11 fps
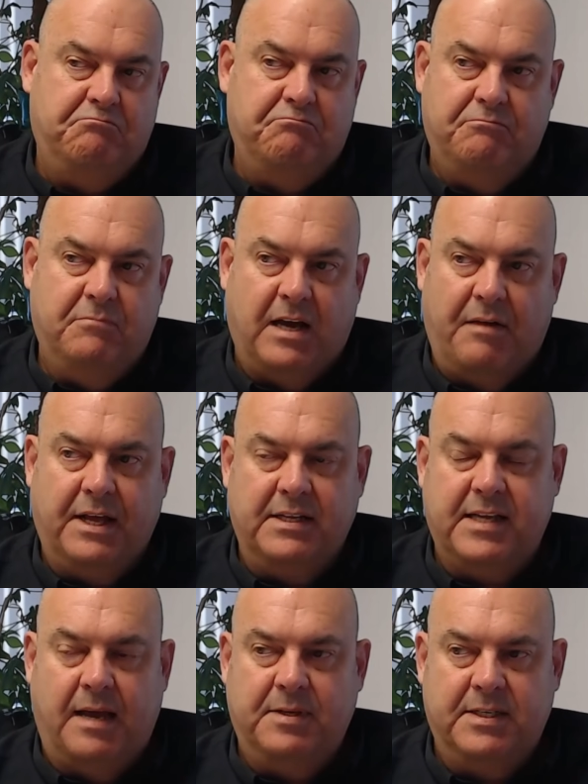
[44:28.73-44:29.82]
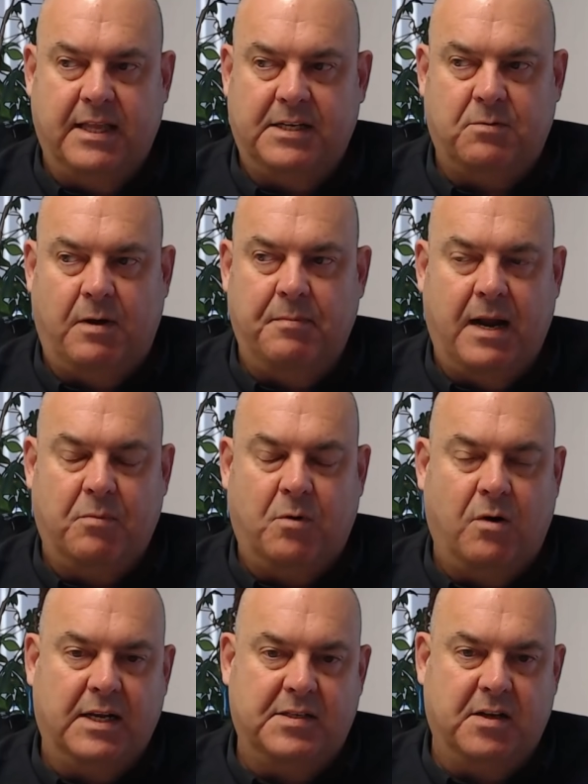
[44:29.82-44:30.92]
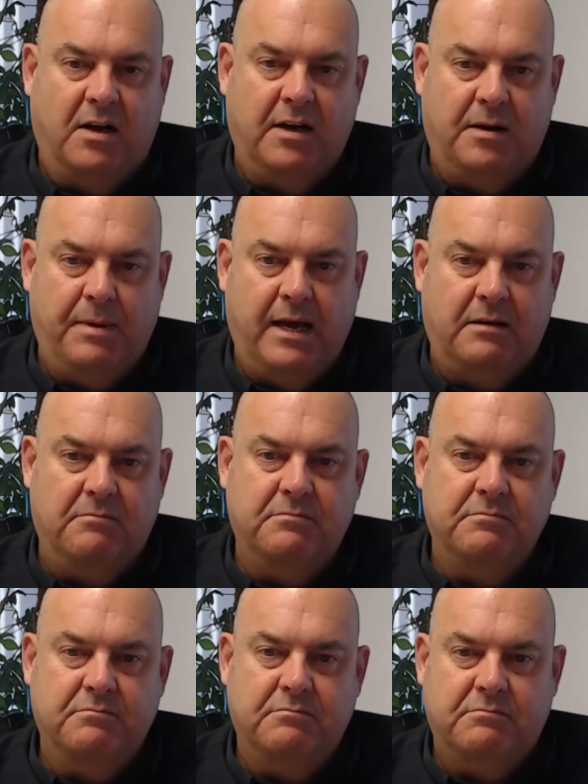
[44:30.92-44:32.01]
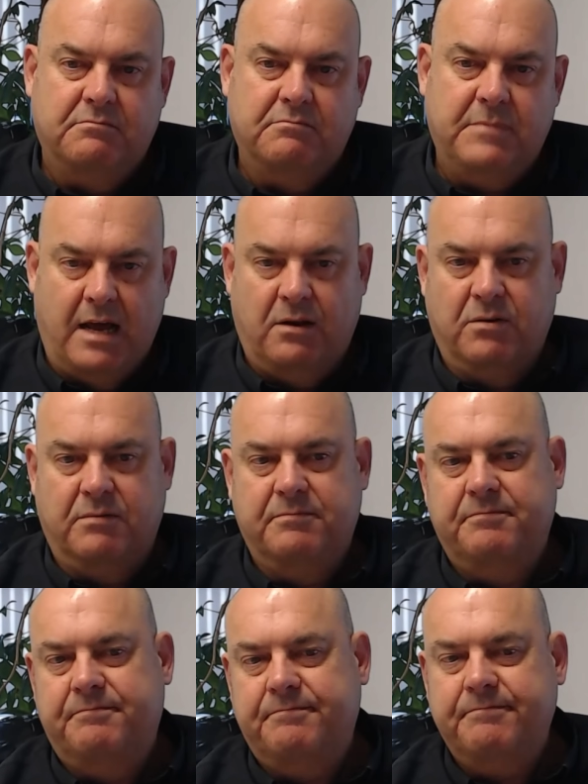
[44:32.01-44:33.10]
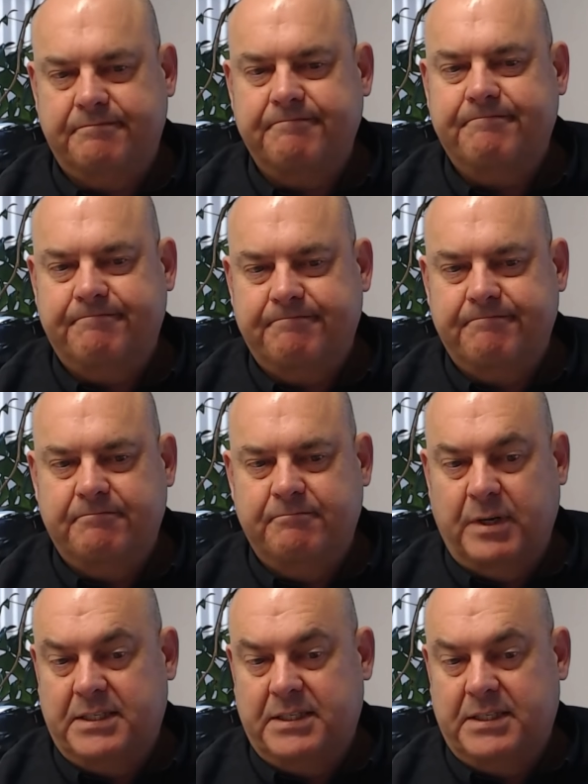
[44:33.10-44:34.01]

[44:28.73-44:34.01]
I think same as last webinar, I'm quite excited about the outlook. But